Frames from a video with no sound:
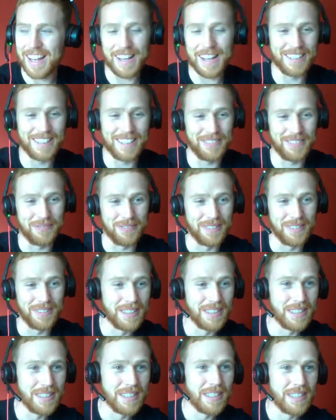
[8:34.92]
um,
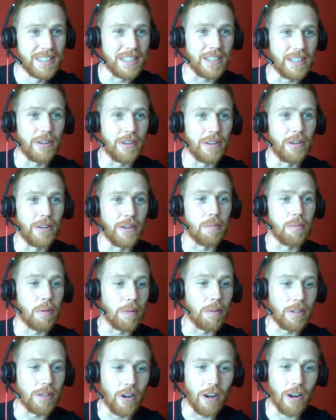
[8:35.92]
you know, you're
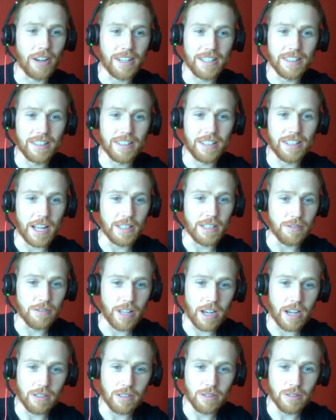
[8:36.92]
probably talking in the tens of
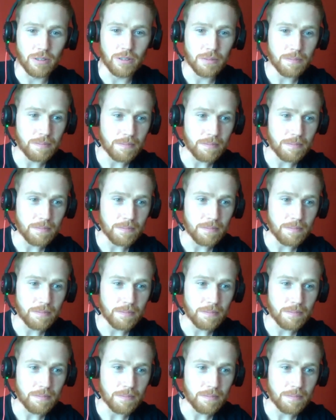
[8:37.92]
thousands.